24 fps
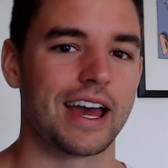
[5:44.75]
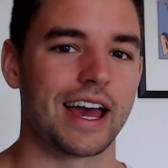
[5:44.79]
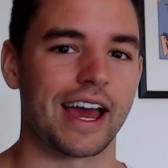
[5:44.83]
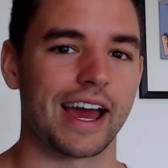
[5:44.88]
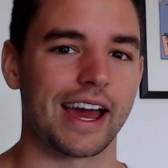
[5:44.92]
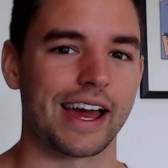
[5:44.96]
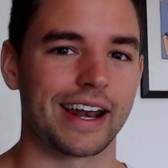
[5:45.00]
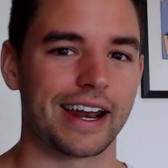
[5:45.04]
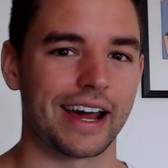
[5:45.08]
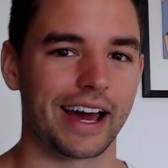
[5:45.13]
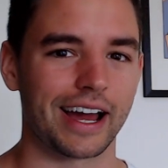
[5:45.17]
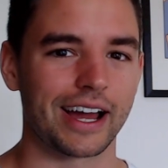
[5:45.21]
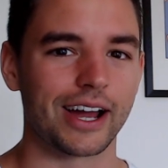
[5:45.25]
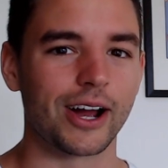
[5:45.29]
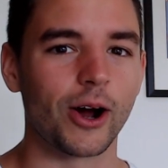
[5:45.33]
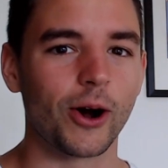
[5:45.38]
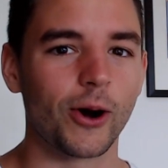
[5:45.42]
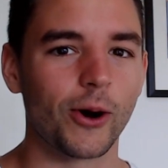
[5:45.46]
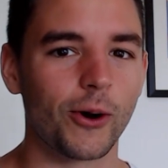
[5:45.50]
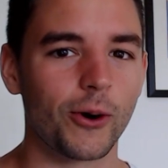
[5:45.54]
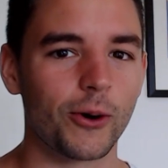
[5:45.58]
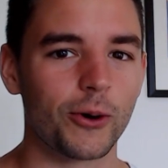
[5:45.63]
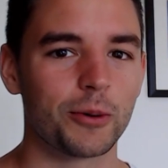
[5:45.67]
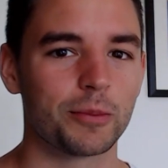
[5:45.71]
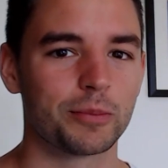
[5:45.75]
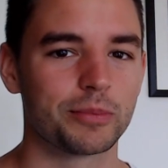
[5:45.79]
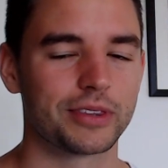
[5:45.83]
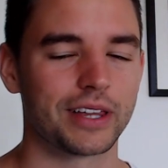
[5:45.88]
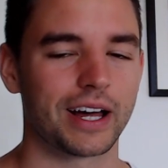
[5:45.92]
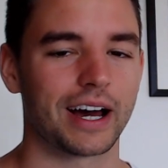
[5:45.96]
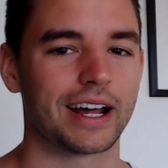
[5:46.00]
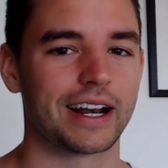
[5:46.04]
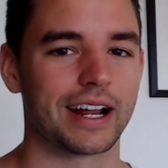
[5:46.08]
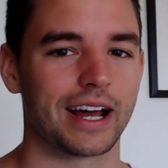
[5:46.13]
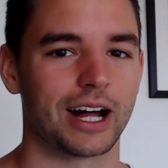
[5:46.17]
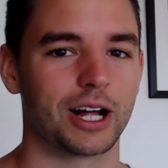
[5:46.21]
And I hope
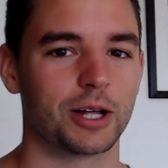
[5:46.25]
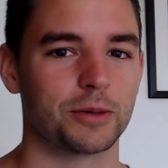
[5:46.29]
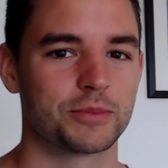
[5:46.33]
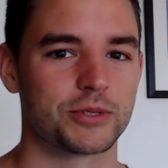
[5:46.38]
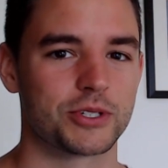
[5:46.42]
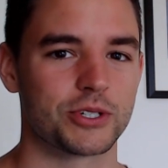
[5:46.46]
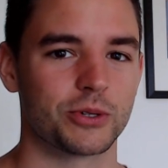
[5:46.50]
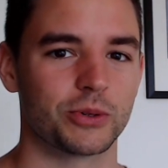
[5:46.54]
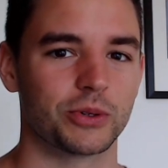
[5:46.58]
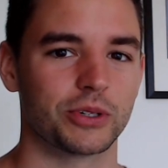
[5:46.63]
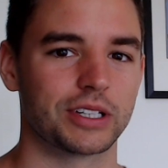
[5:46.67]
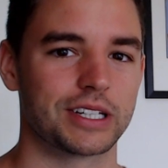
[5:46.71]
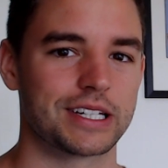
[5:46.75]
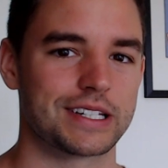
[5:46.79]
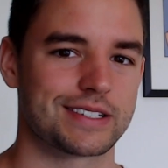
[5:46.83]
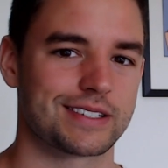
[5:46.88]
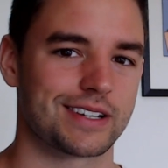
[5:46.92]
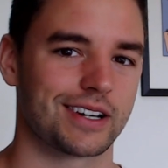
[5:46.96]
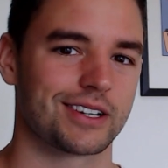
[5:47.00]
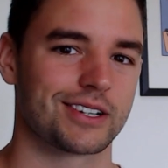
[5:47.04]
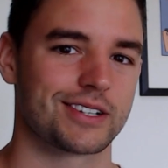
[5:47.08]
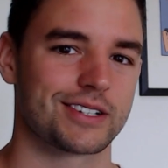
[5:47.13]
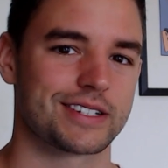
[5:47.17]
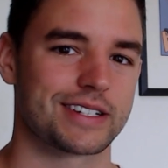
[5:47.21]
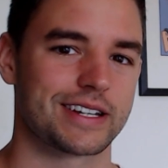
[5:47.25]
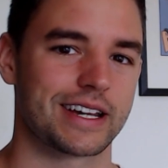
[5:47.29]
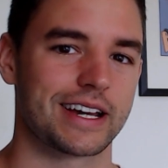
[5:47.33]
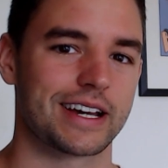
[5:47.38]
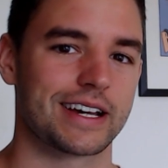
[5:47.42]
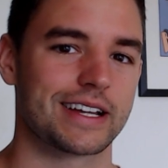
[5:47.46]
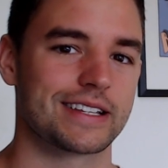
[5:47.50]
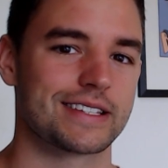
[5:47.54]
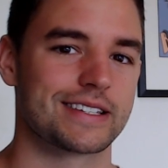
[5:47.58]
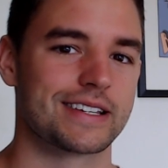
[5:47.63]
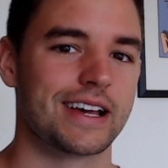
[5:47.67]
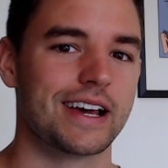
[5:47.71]
that helps you at least
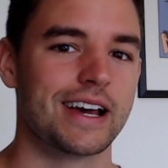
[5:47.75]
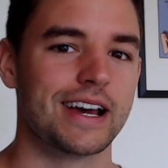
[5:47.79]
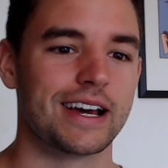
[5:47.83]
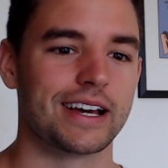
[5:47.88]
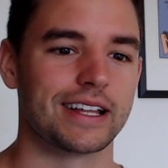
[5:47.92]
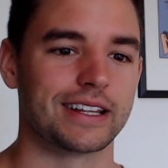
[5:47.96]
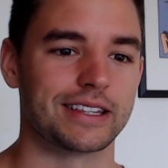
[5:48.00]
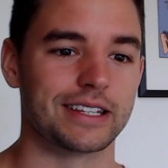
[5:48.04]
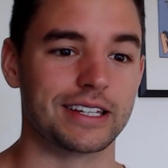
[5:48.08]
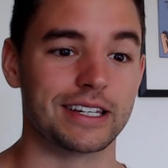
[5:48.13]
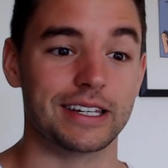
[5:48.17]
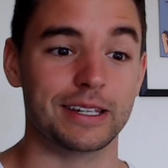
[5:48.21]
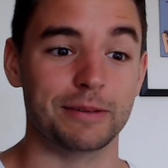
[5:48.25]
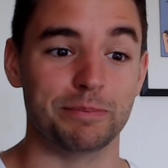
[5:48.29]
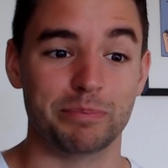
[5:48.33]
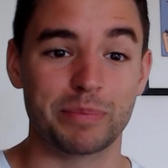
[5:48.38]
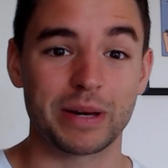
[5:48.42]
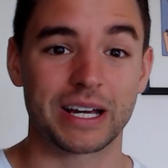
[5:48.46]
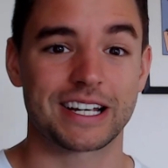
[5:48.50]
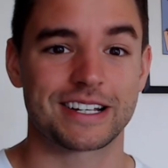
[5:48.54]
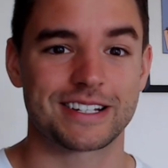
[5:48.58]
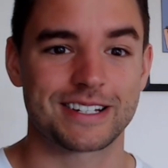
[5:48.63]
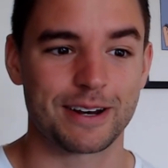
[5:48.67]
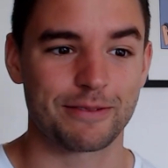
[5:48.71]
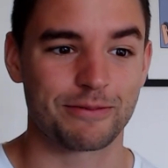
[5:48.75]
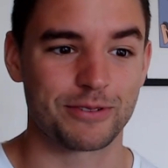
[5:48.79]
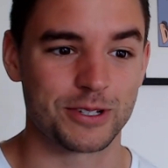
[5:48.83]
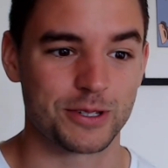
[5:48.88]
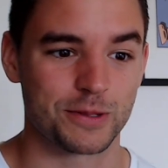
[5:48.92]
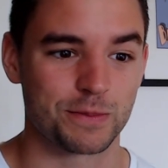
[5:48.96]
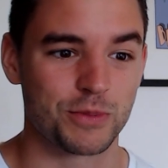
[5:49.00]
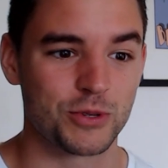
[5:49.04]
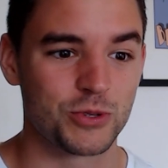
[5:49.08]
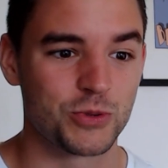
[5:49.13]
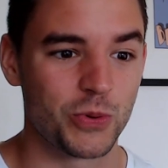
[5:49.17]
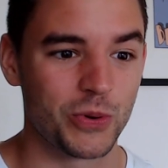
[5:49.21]
understand the biggest difference
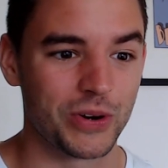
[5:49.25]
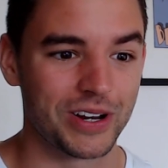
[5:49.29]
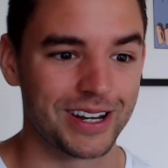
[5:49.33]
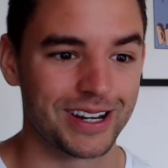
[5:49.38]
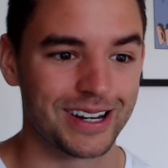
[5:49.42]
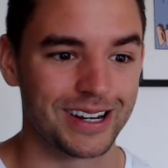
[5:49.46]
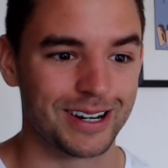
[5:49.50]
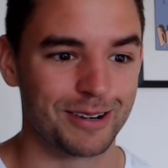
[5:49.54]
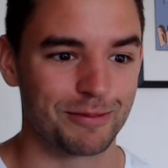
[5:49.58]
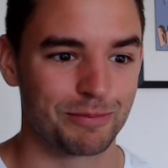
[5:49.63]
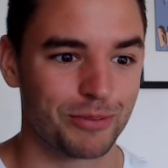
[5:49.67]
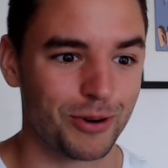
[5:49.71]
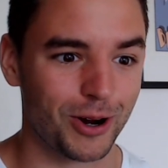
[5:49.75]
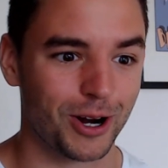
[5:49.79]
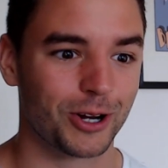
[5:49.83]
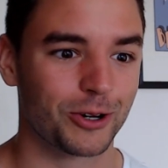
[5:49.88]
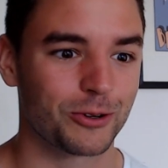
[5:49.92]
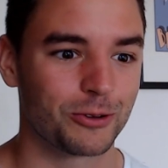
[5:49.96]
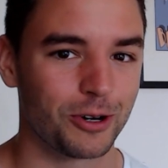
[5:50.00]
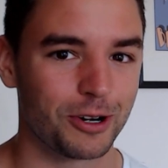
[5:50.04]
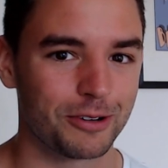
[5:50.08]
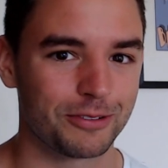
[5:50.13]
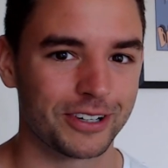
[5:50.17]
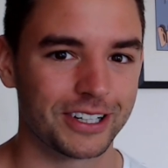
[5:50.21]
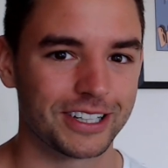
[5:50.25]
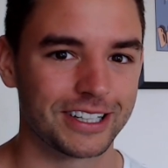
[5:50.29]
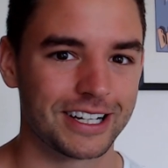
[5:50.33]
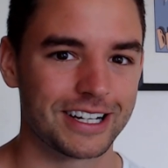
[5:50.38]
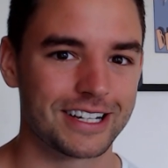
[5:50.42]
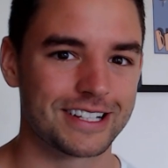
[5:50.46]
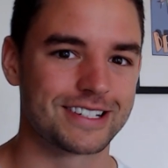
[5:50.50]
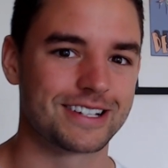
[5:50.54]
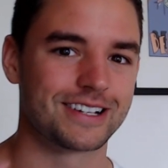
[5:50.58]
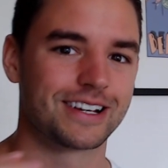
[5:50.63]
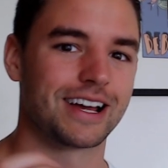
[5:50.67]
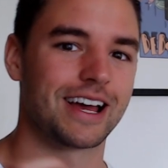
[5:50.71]
between product qualified
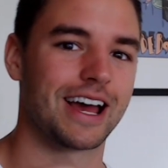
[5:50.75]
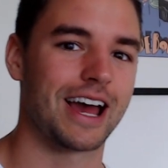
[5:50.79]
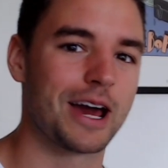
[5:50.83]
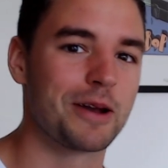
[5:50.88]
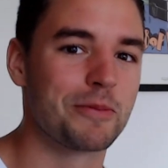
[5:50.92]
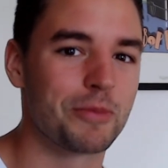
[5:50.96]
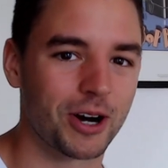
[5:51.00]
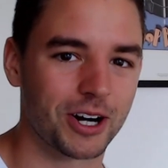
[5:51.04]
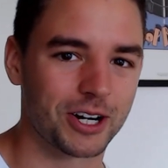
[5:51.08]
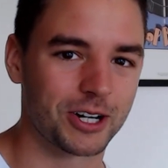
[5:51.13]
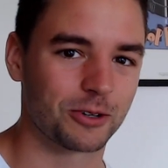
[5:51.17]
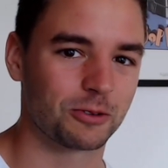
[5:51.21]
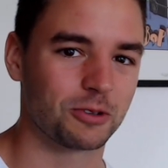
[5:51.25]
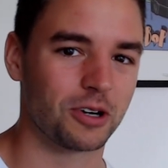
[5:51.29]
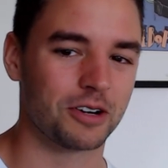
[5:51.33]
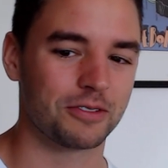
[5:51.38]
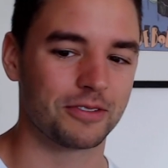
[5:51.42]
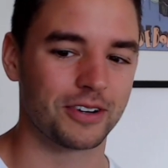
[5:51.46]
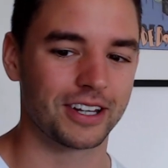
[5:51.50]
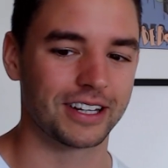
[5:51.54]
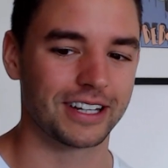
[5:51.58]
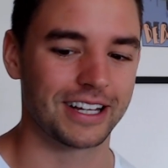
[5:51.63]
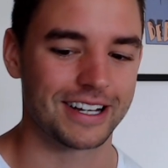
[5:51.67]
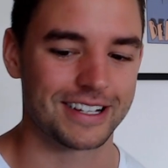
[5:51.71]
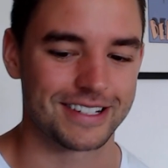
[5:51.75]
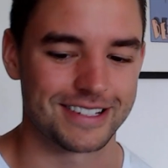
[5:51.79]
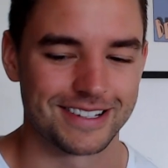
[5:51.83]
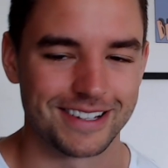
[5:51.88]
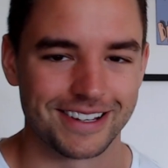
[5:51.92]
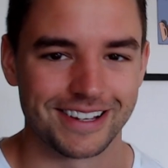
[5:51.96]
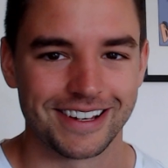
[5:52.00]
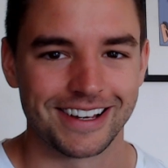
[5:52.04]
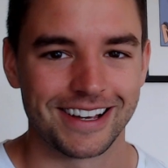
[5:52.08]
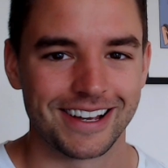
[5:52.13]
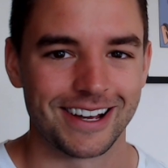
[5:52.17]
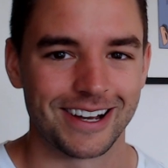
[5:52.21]
leads and marketing qualified leads.
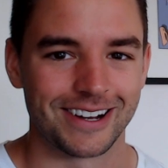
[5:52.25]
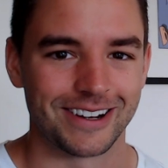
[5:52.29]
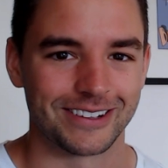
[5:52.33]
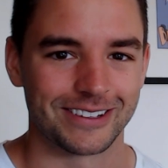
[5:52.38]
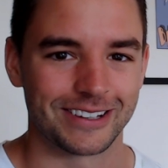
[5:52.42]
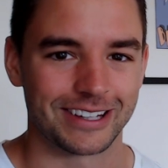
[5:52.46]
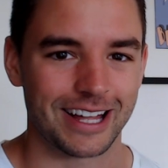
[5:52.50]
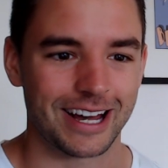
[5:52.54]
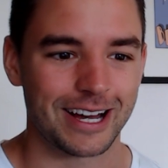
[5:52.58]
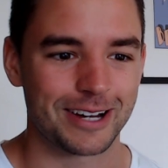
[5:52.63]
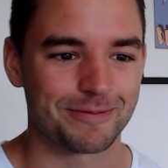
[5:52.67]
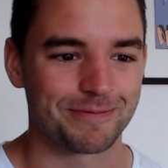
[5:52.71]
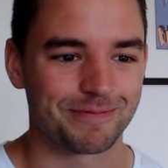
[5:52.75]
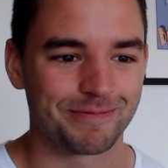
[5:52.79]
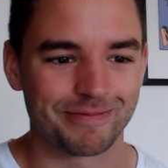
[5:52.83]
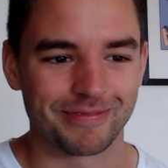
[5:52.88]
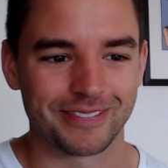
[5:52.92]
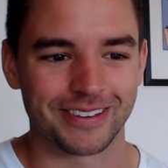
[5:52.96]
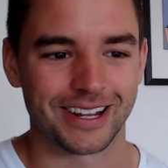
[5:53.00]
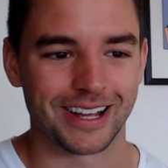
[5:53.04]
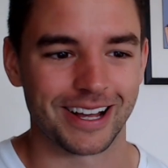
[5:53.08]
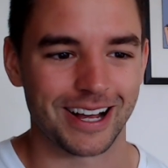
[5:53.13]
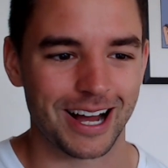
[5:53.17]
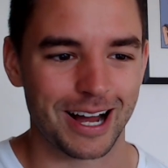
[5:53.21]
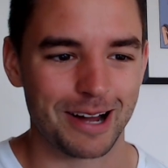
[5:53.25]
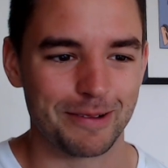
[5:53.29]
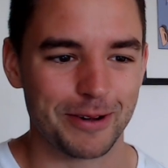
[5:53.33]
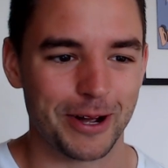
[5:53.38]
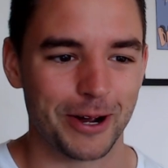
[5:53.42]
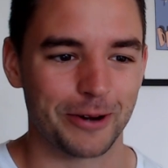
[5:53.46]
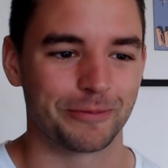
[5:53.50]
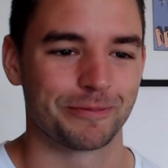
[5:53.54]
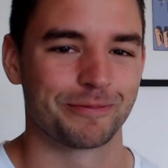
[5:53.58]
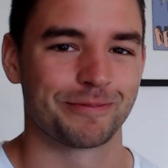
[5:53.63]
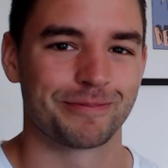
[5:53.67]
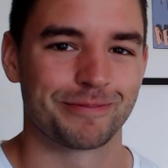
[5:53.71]
With that, I'm
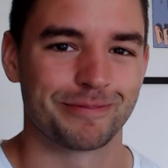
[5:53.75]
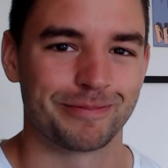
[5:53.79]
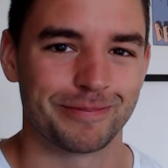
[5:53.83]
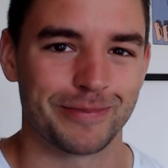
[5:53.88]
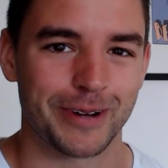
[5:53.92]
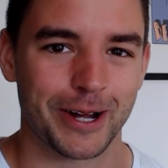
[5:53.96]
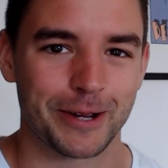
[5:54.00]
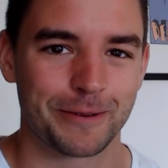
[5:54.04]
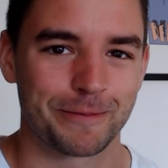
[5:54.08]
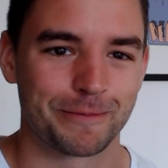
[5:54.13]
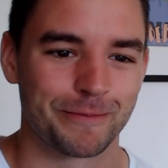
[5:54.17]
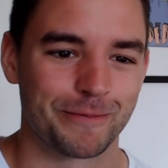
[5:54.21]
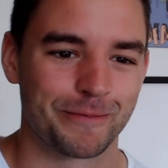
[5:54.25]
out. Bye.